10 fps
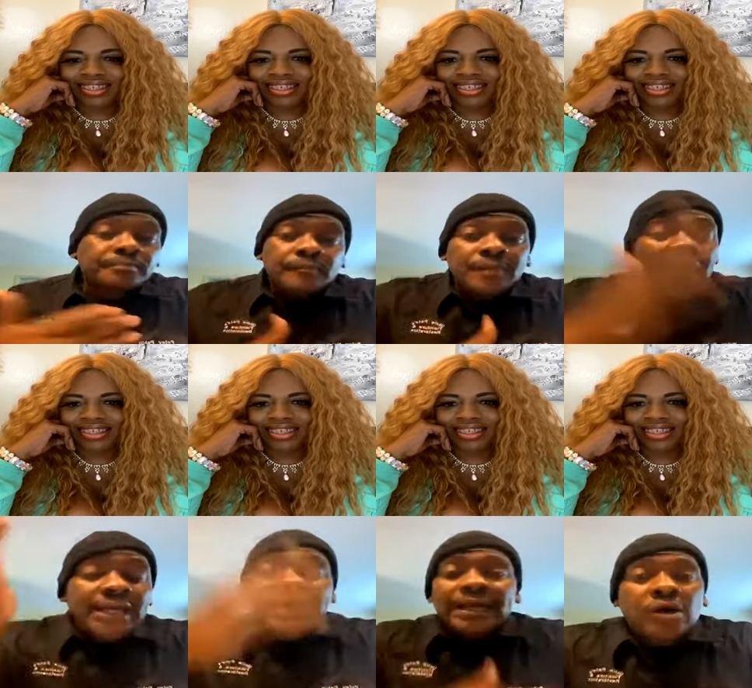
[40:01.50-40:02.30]
Speaker 1: again, it
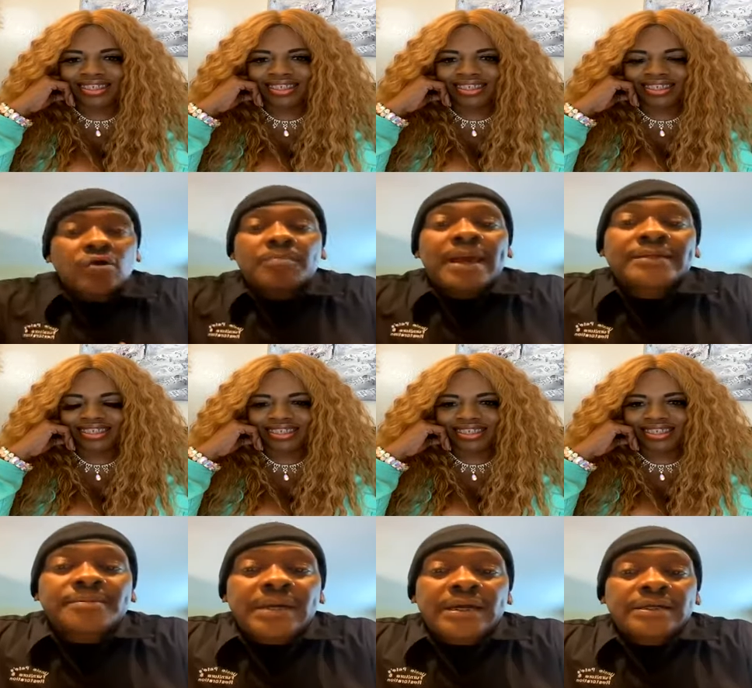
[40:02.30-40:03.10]
goes back to
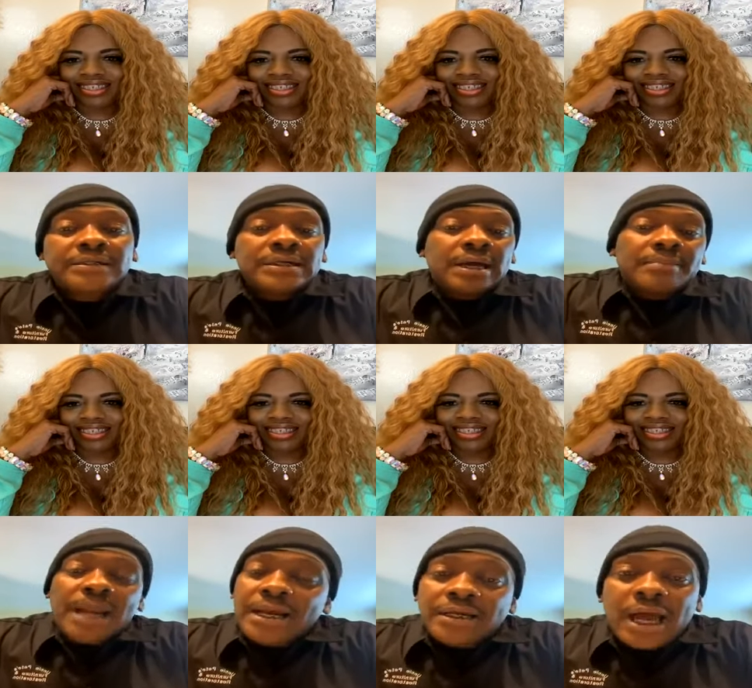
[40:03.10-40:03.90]
man. I mean, I can I
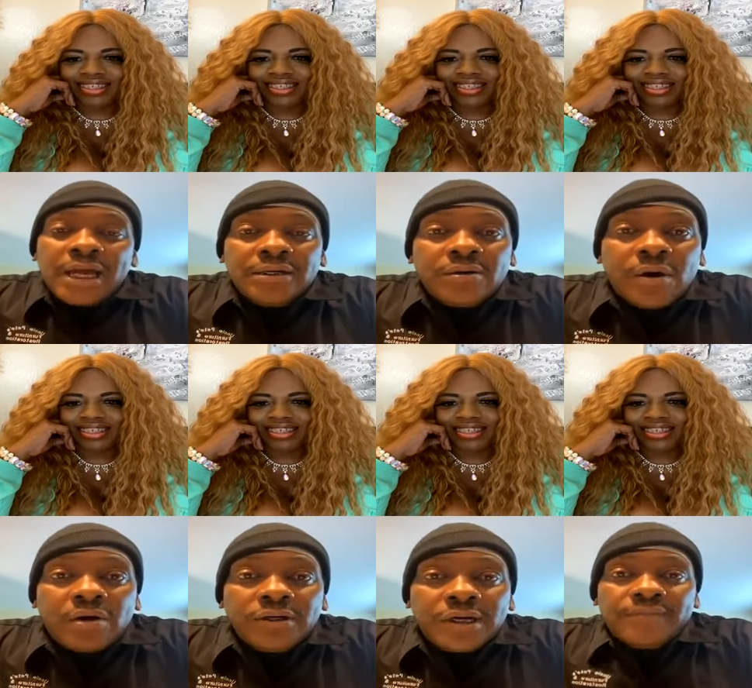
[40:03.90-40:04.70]
can go all day
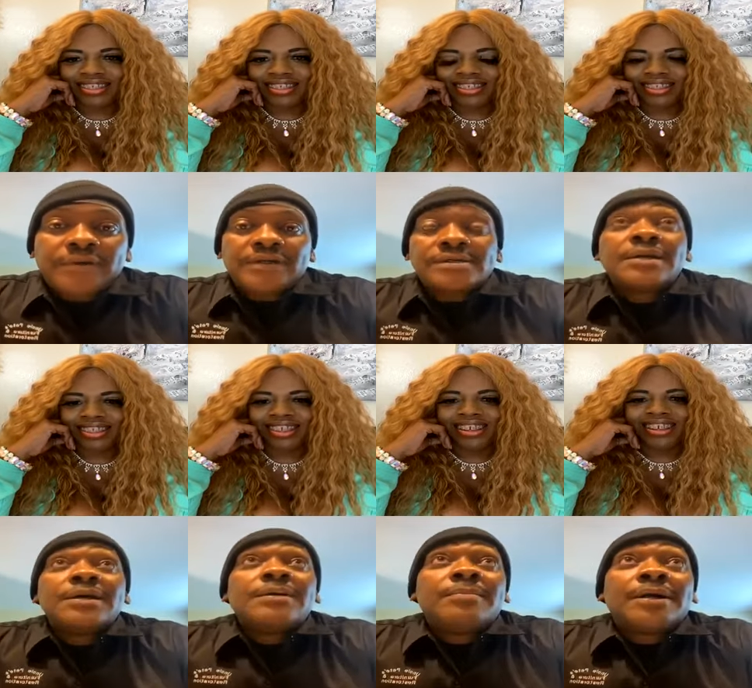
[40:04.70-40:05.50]
for this, but
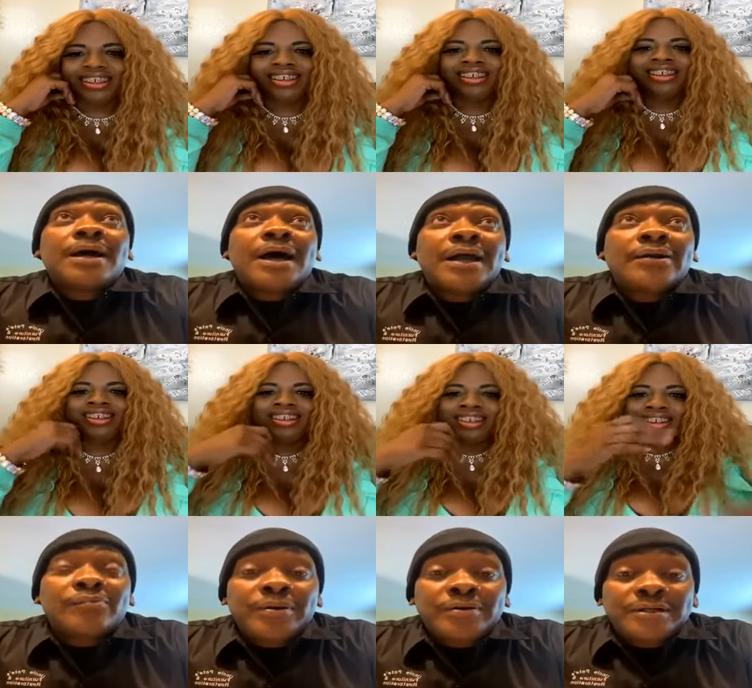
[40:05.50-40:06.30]
uh, I know we're on a
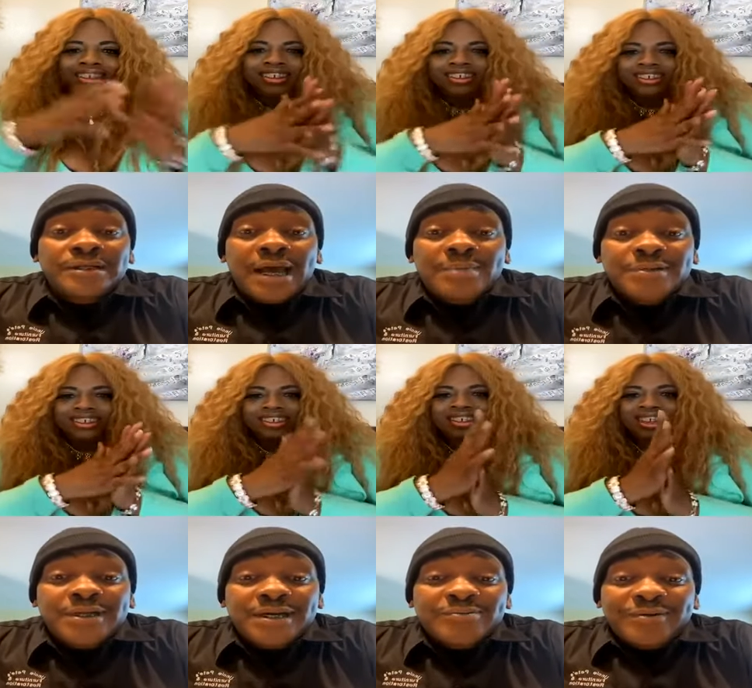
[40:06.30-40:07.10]
time schedule.
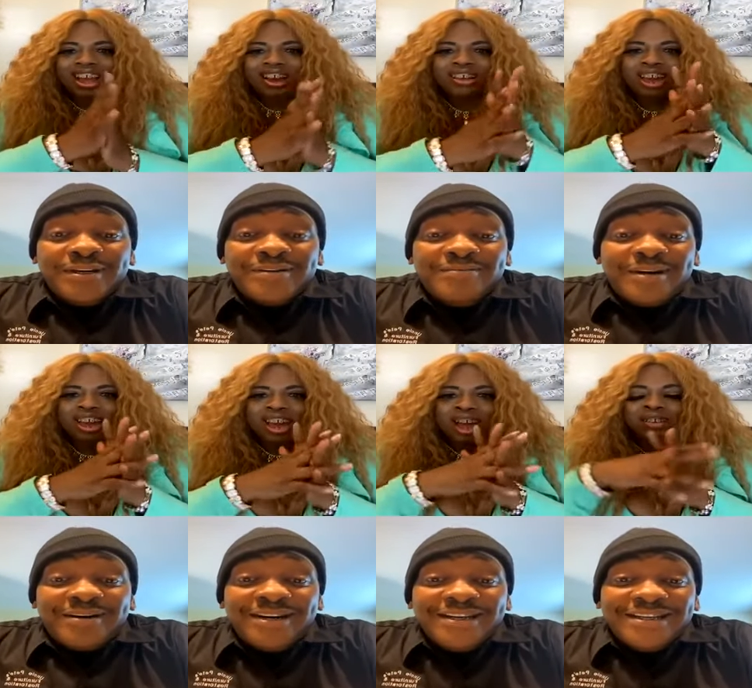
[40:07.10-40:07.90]
oh yeah,
Speaker 2: I,
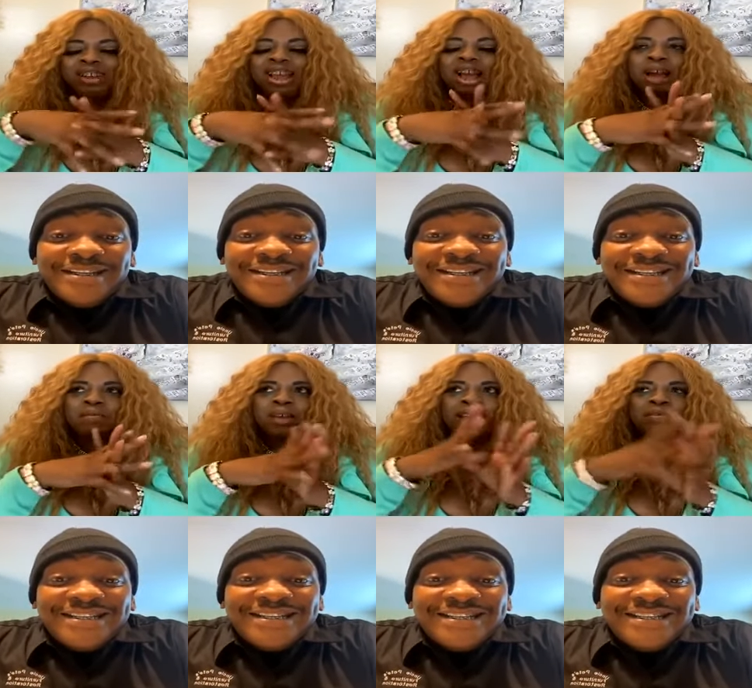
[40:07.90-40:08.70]
I,
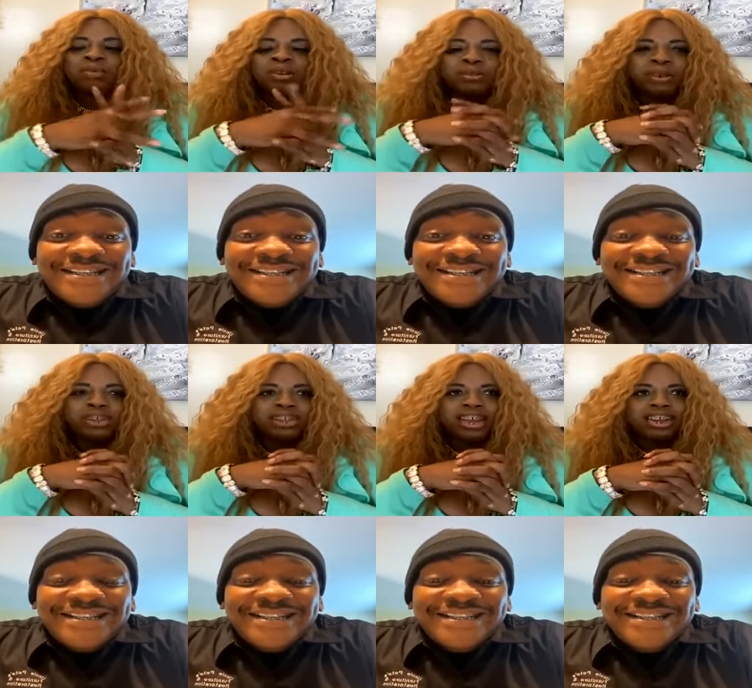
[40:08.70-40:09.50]
and real quickly, I
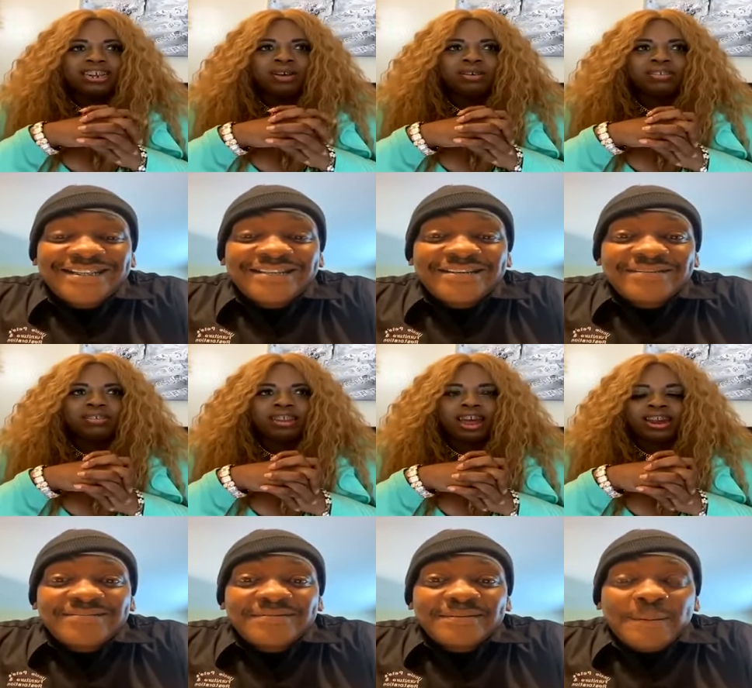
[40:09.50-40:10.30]
know it's a lot
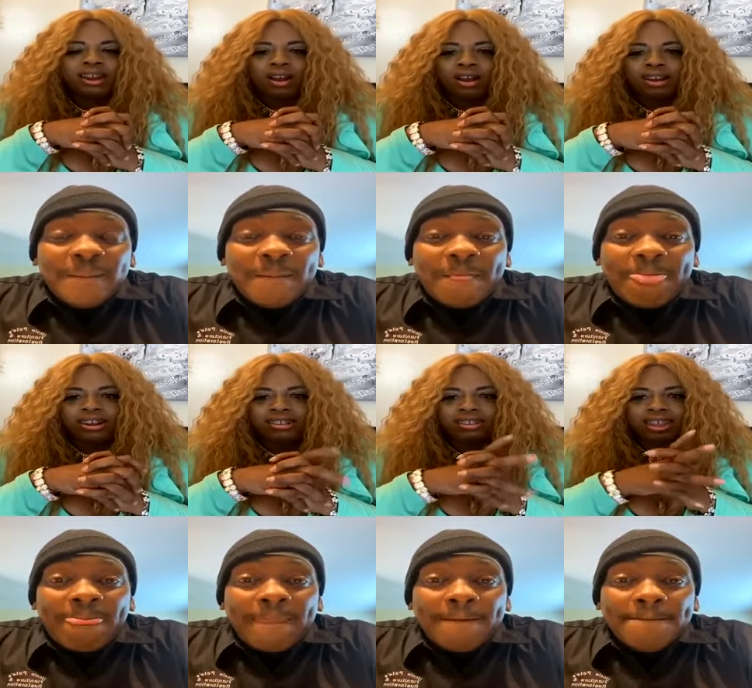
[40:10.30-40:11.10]
of artists
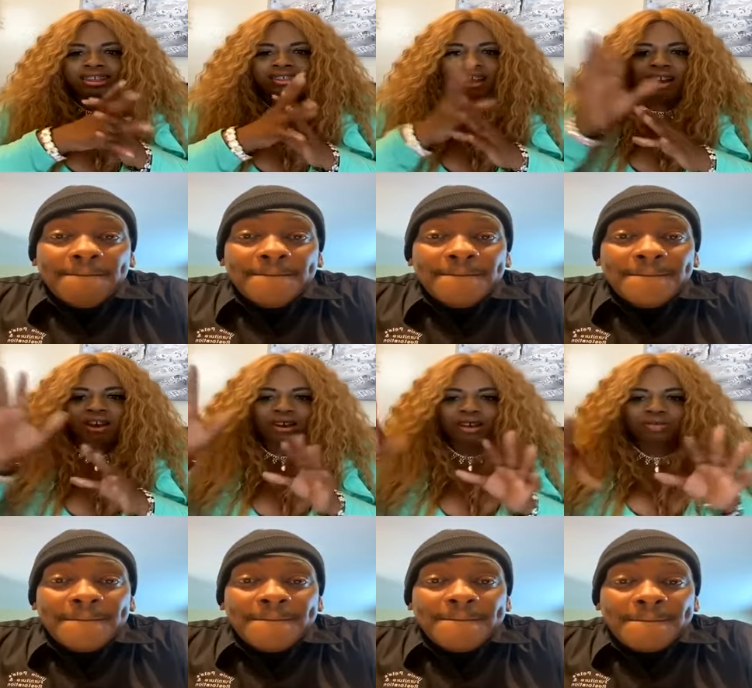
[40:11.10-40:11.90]
that's on
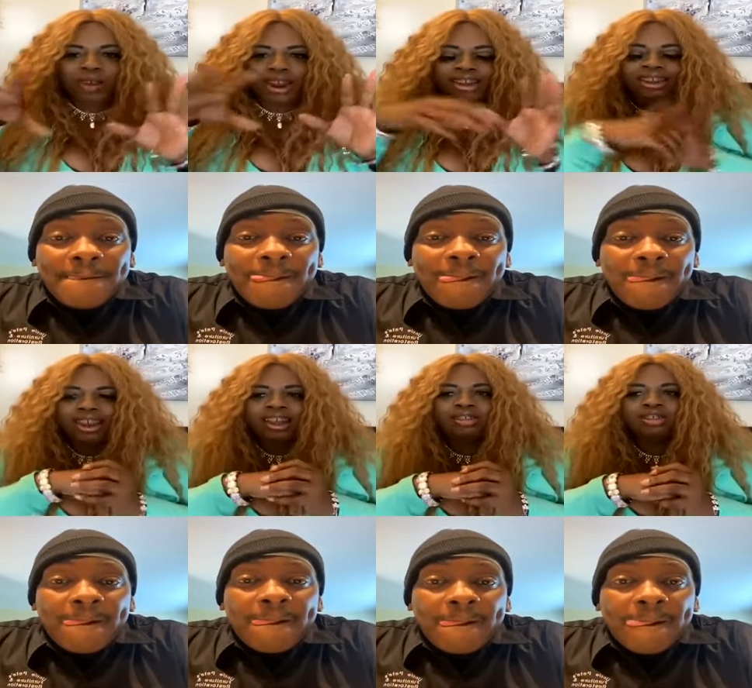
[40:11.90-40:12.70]
right now, do
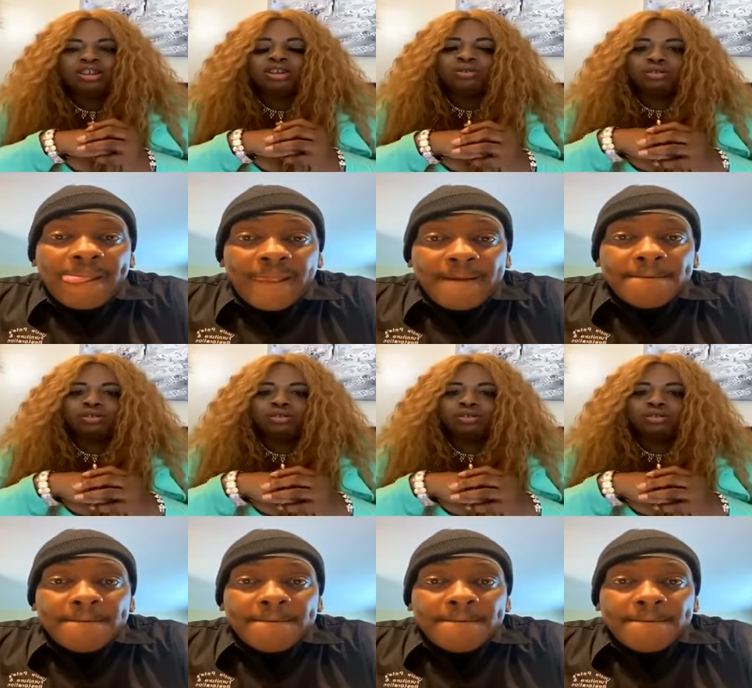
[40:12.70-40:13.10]
you do